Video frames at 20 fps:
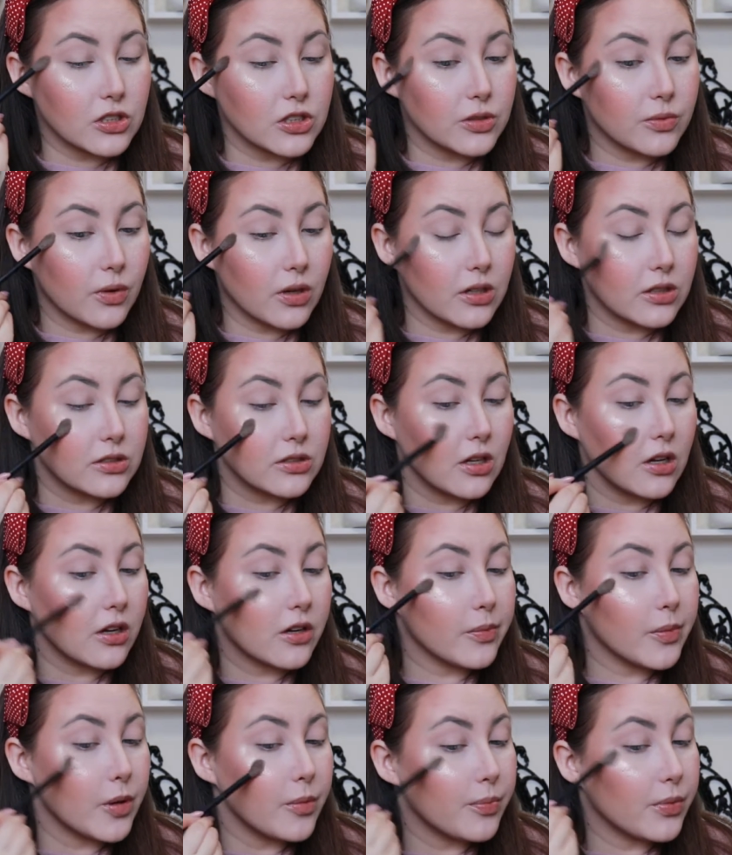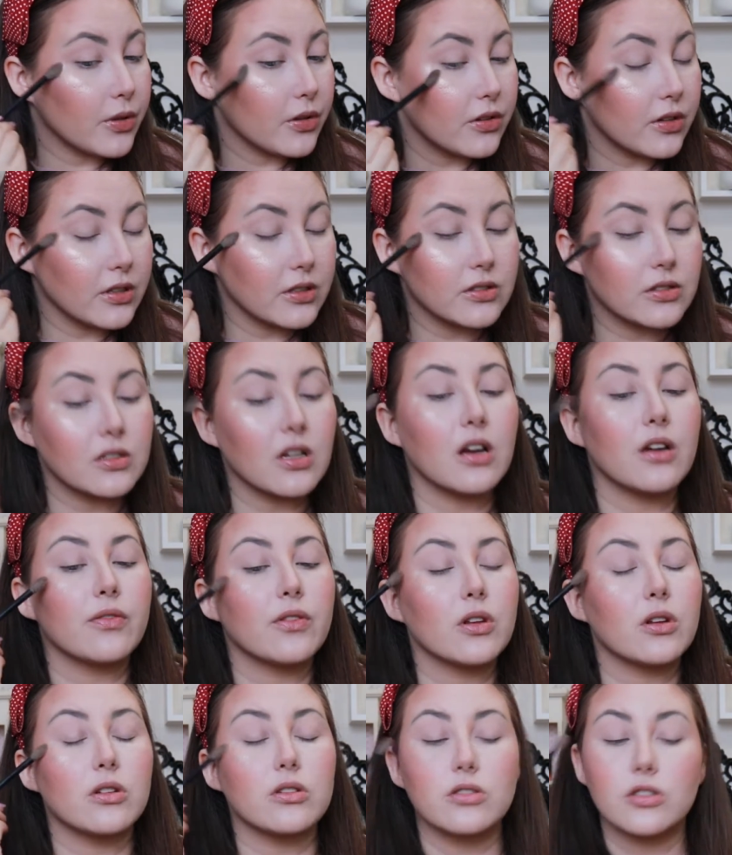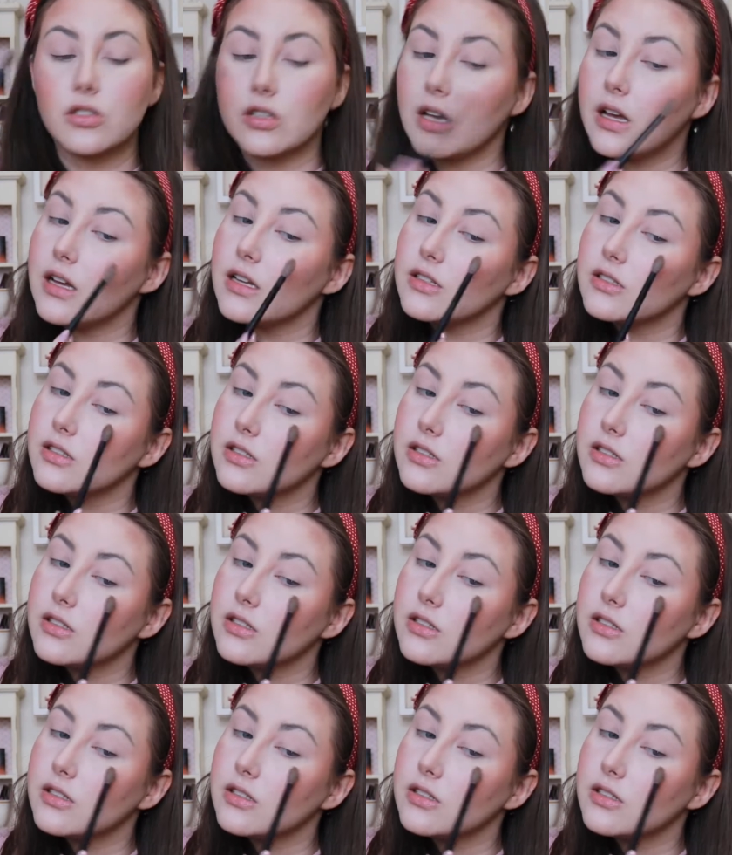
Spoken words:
she wanted to talk about beauty and stuff. You know, she had